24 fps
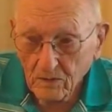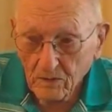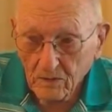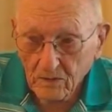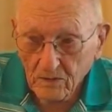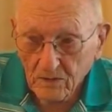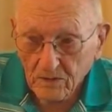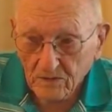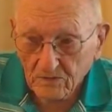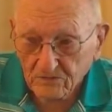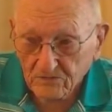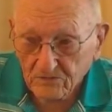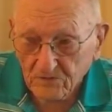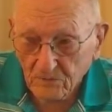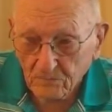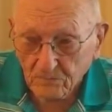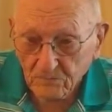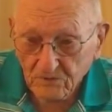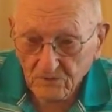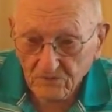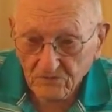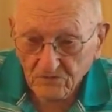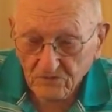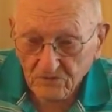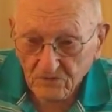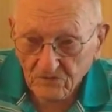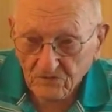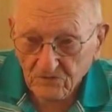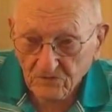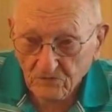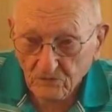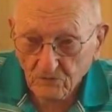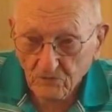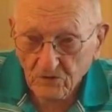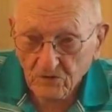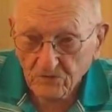at some distance
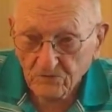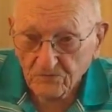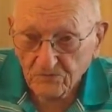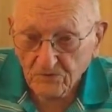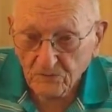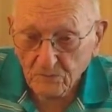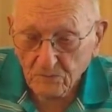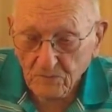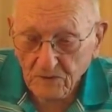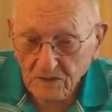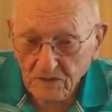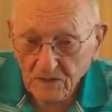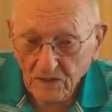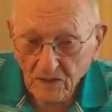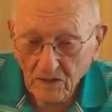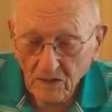away from me.